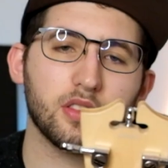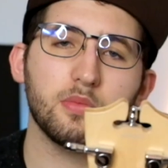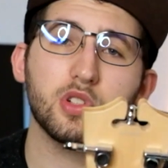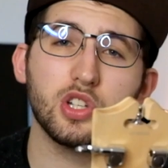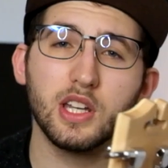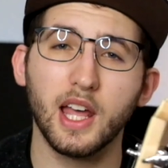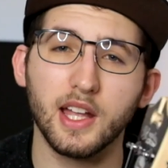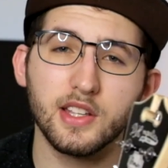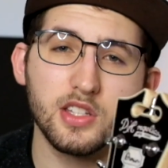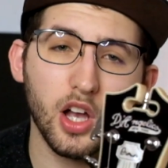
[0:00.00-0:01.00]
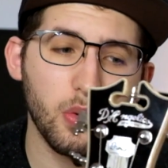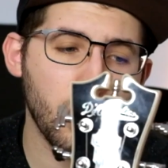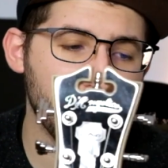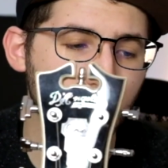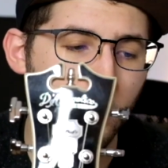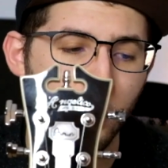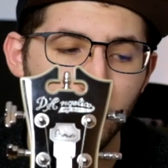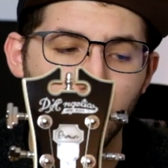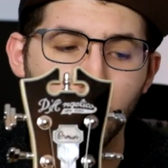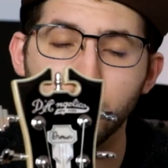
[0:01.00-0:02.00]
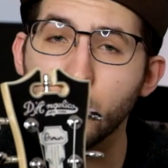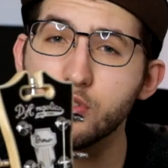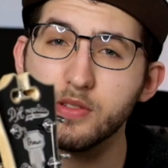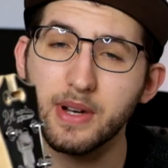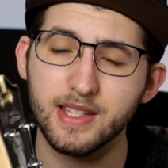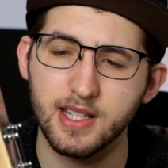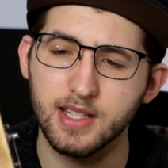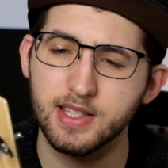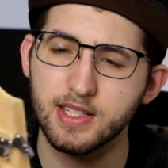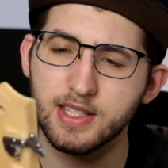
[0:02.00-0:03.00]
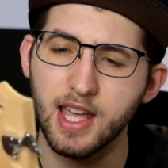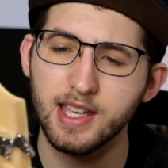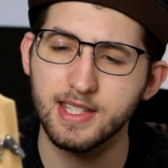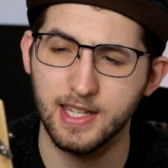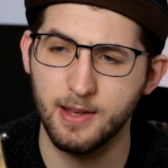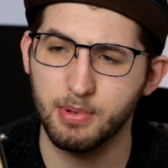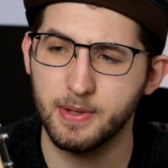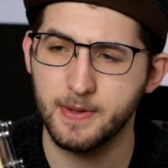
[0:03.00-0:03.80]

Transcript: The machine heads are what they call rotomatic stair step,